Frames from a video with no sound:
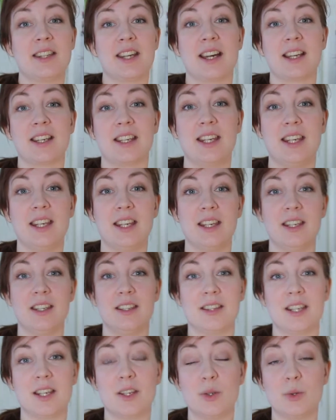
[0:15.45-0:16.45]
that
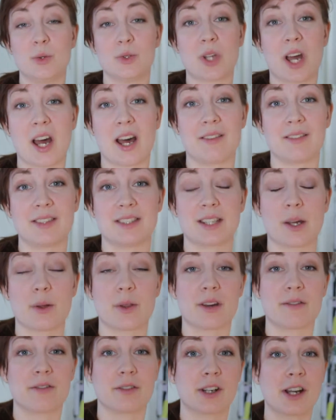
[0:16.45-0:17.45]
they used to have in South
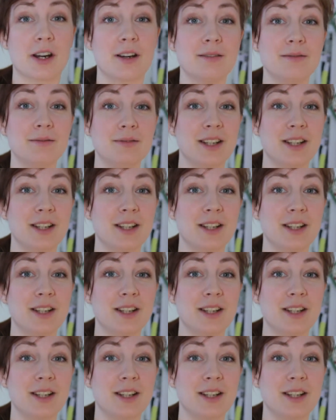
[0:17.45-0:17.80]
Africa,